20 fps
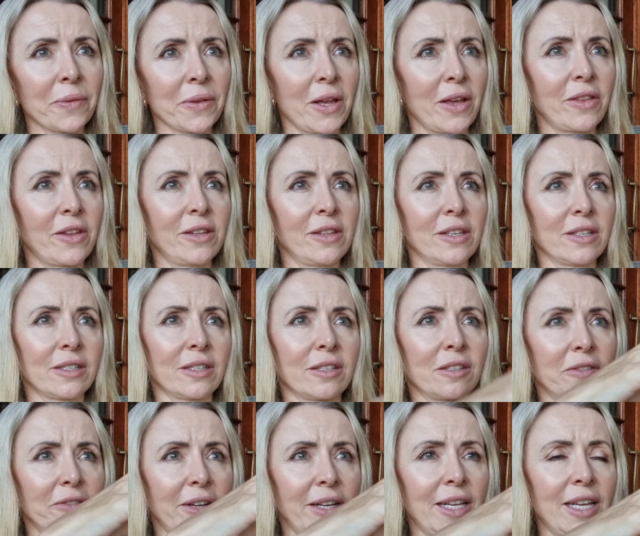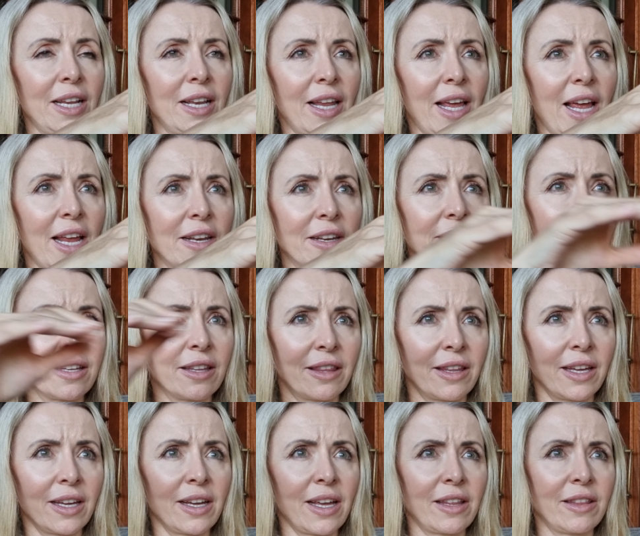And then there's this funny landing
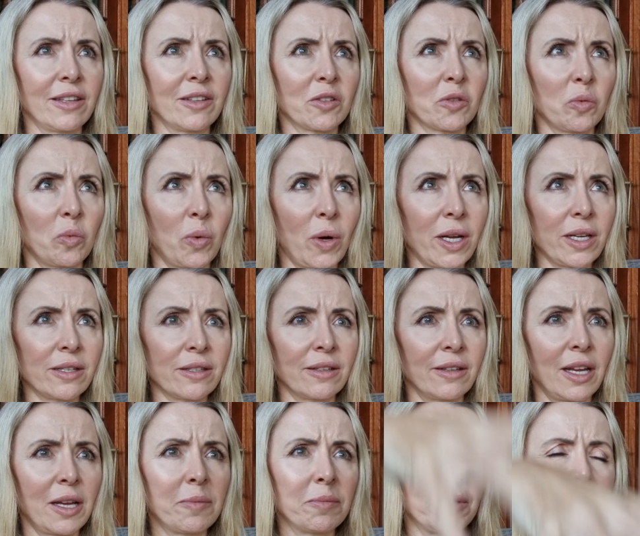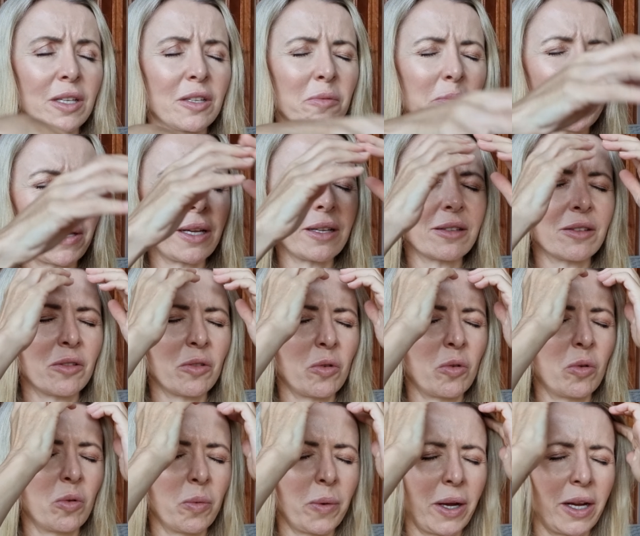thing and this wasted empty space in the
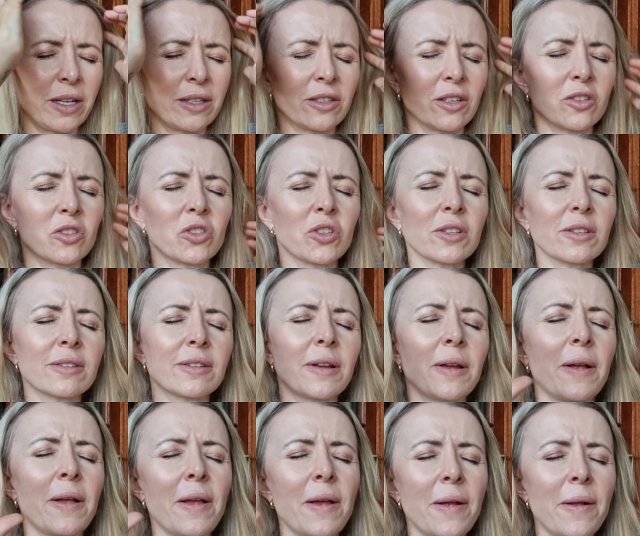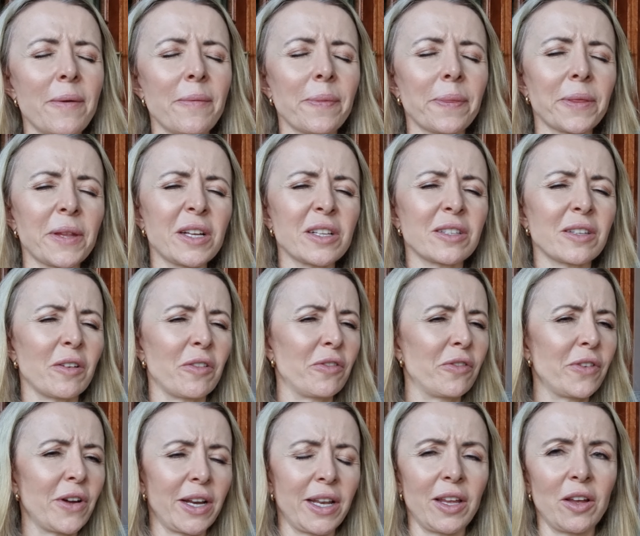hallway. It's a
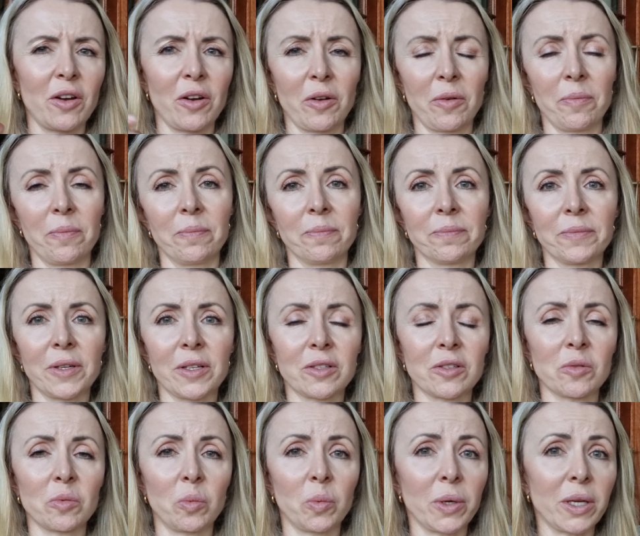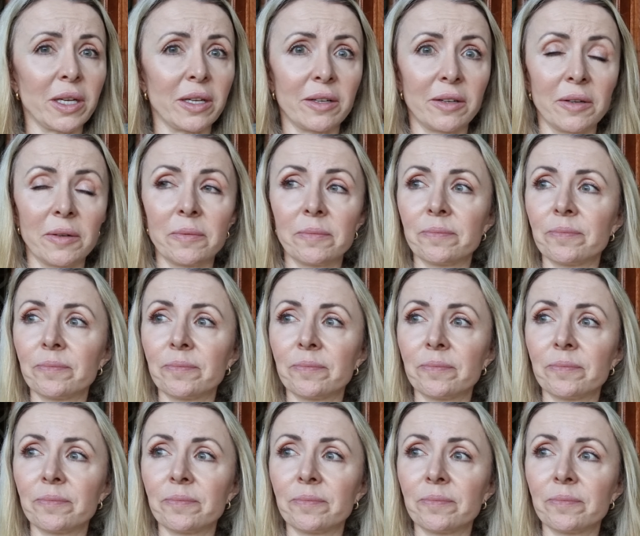funny home. It's weird.